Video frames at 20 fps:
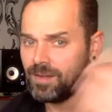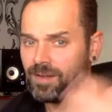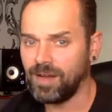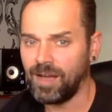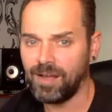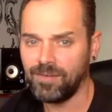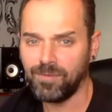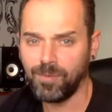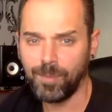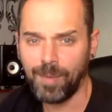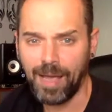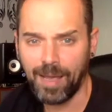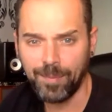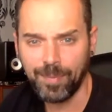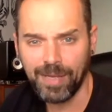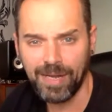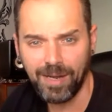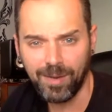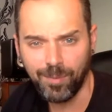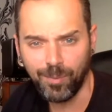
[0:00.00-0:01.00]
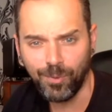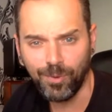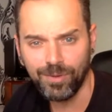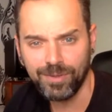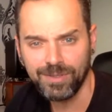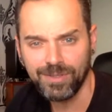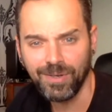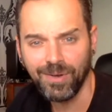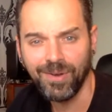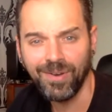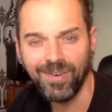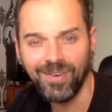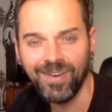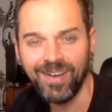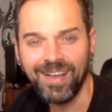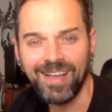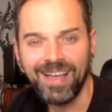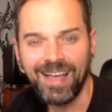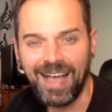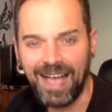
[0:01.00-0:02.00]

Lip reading: half of my pedal board, so